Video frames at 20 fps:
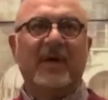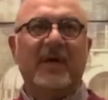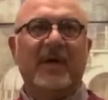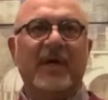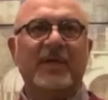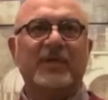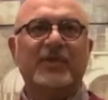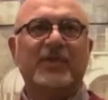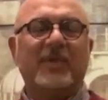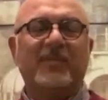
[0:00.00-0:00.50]

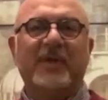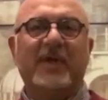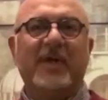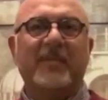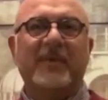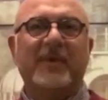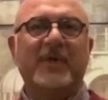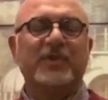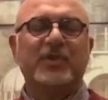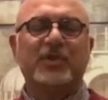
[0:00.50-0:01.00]
Israel
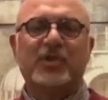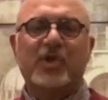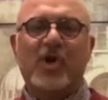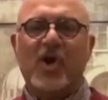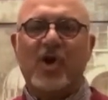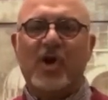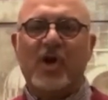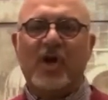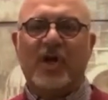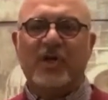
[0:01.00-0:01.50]
becoming a
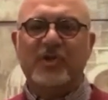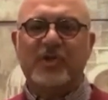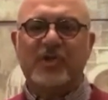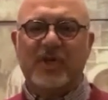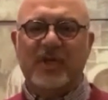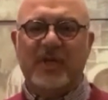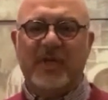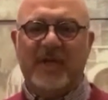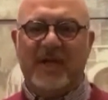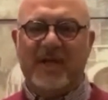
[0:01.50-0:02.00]
strong
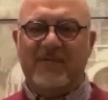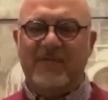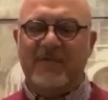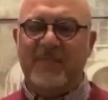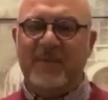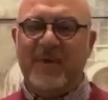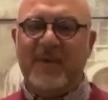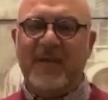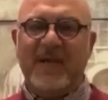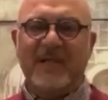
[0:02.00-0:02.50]
country and
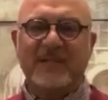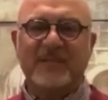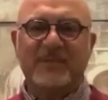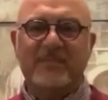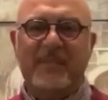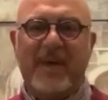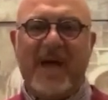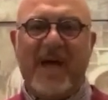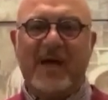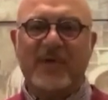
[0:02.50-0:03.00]
everybody else
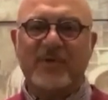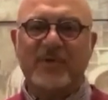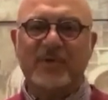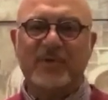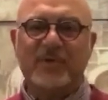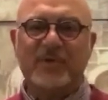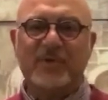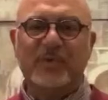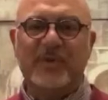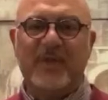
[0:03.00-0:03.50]
bows
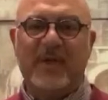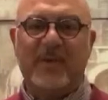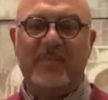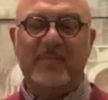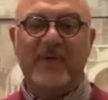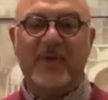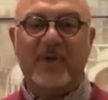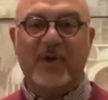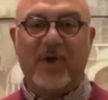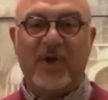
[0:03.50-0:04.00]
to them
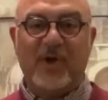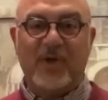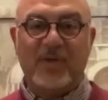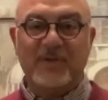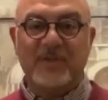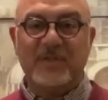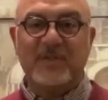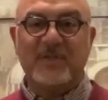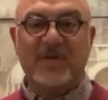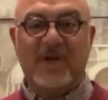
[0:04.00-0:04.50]

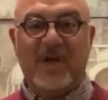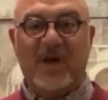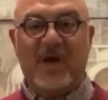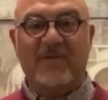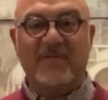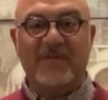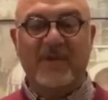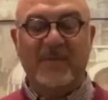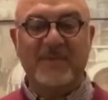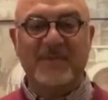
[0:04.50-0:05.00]
because
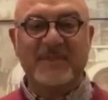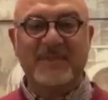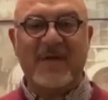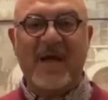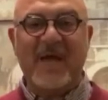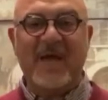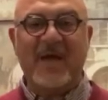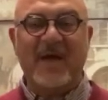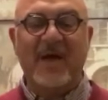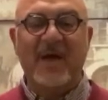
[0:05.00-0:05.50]
of the
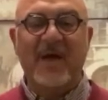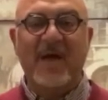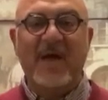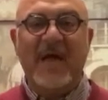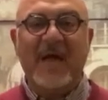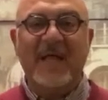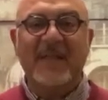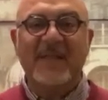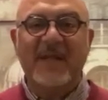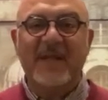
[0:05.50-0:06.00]
Messiah.
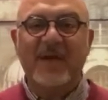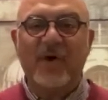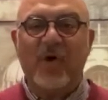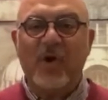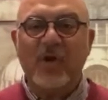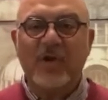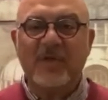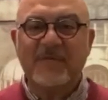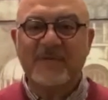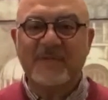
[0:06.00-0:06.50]
And then
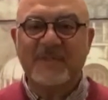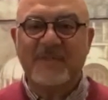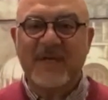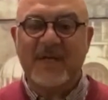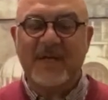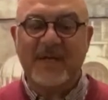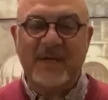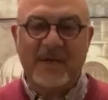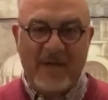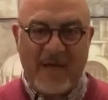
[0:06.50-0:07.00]
all of a
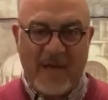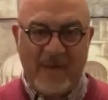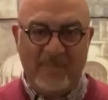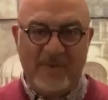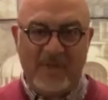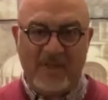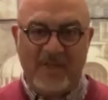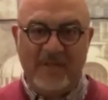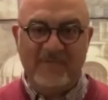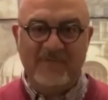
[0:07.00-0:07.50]
sudden, I
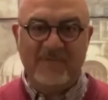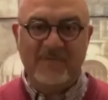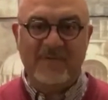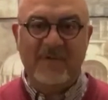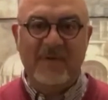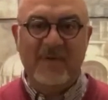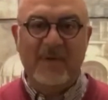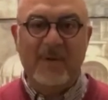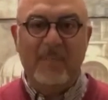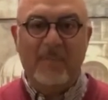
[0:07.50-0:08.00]
believe,
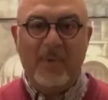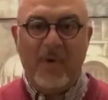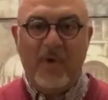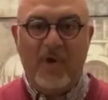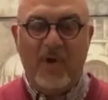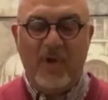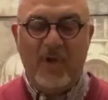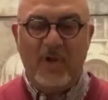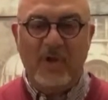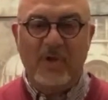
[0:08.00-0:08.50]

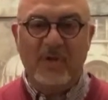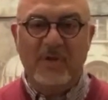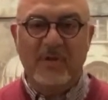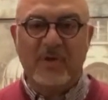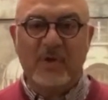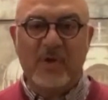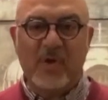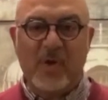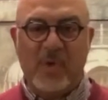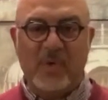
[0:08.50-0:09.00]
Paul
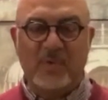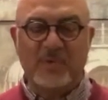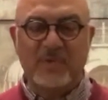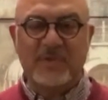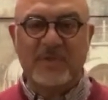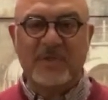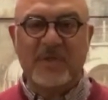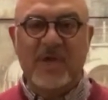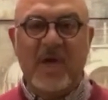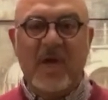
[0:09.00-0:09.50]
goes,